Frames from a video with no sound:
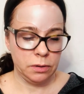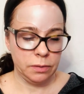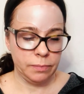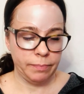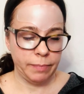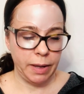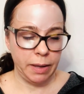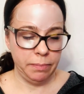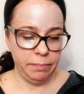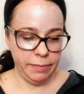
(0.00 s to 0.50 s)

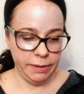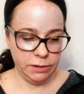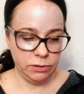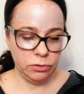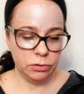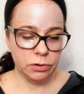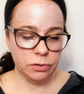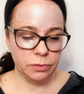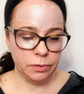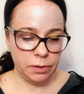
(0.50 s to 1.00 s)
My
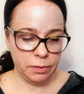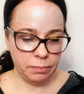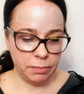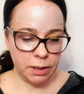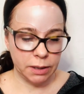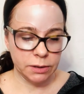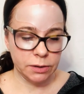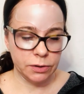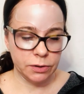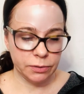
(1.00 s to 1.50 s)
mistress with the
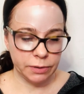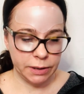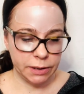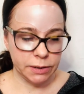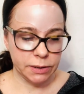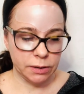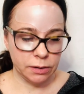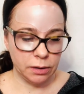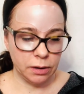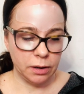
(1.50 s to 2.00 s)
monster
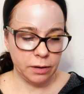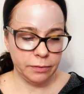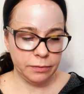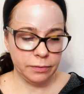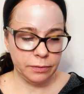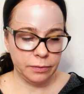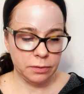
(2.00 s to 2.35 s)
is in love.